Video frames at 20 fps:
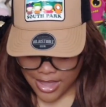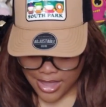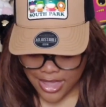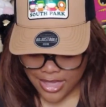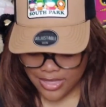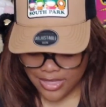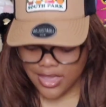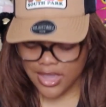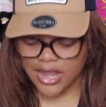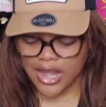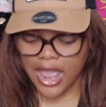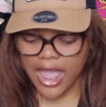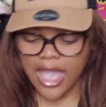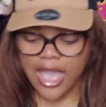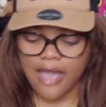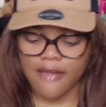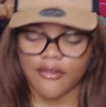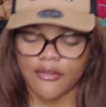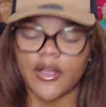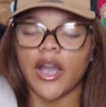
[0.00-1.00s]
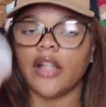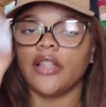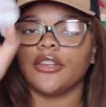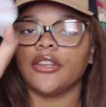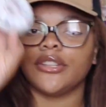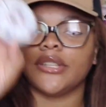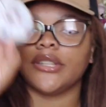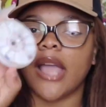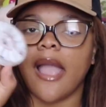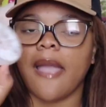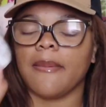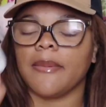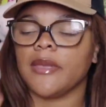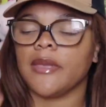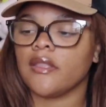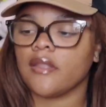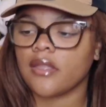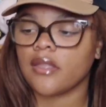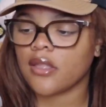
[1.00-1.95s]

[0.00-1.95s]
And then I have colored diamonds.